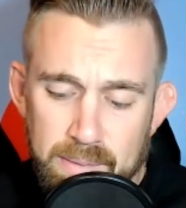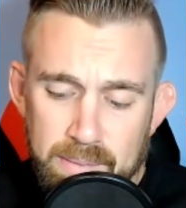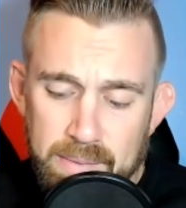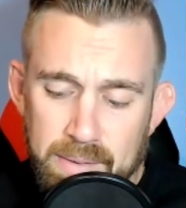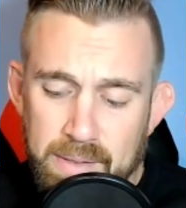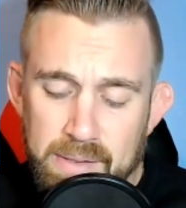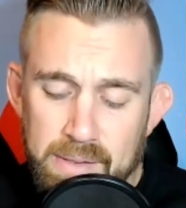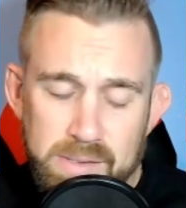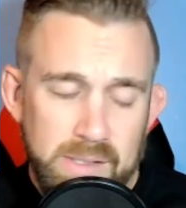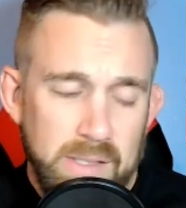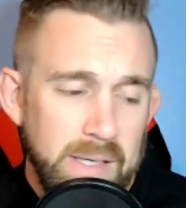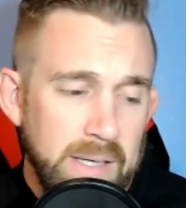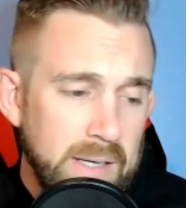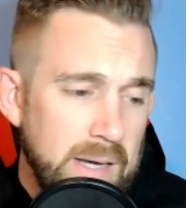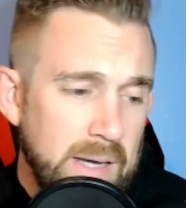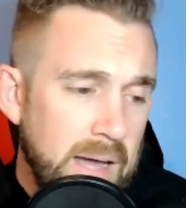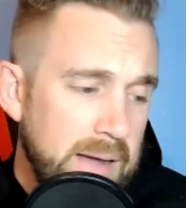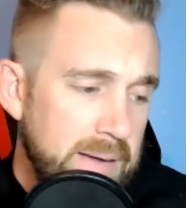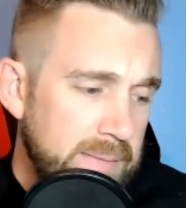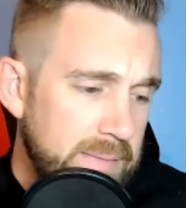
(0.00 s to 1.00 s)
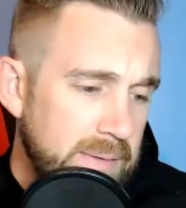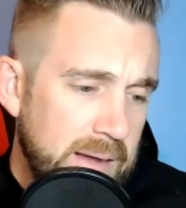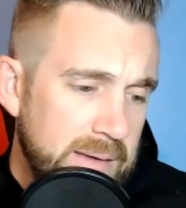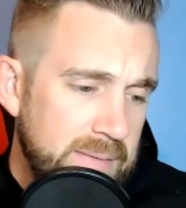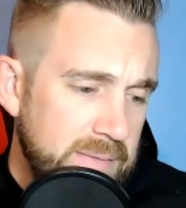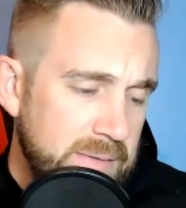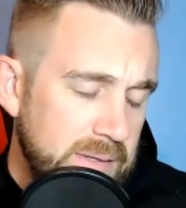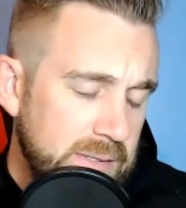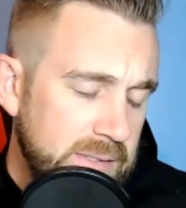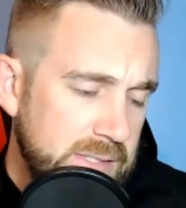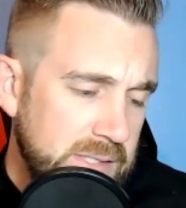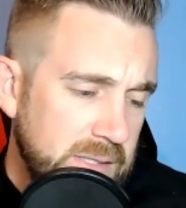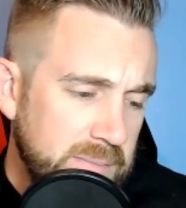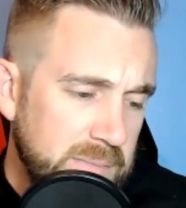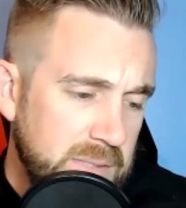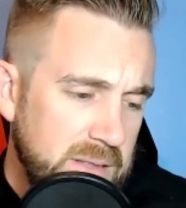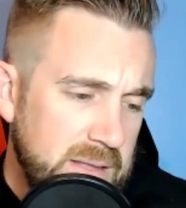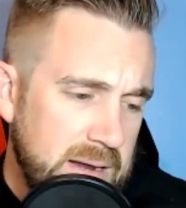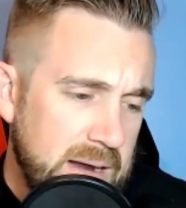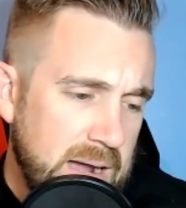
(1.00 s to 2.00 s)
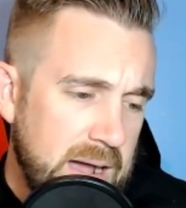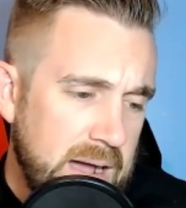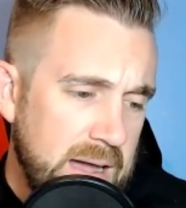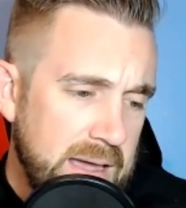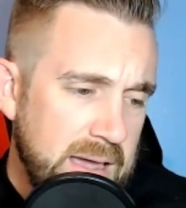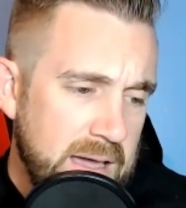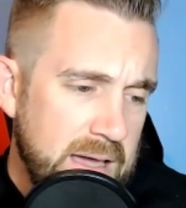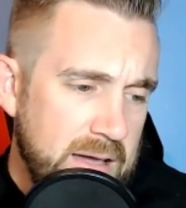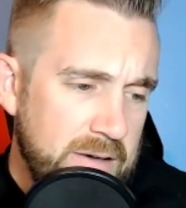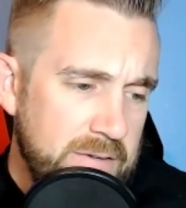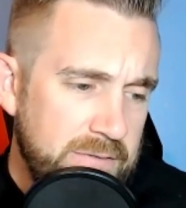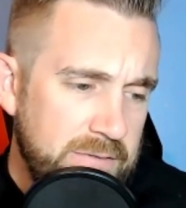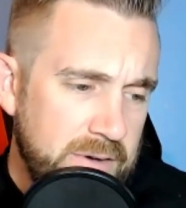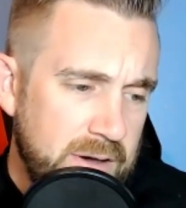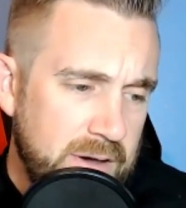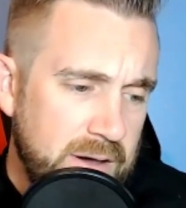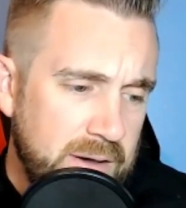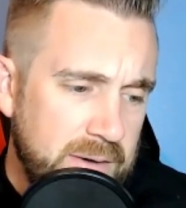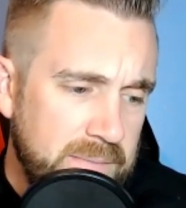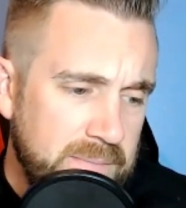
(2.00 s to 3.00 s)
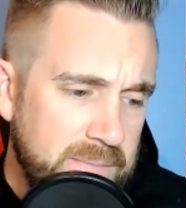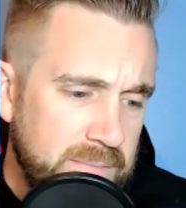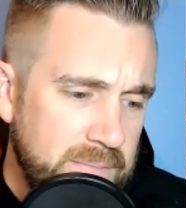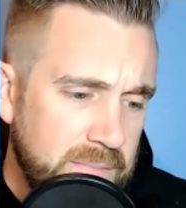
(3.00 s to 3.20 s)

because like I, I it's something that I have uh,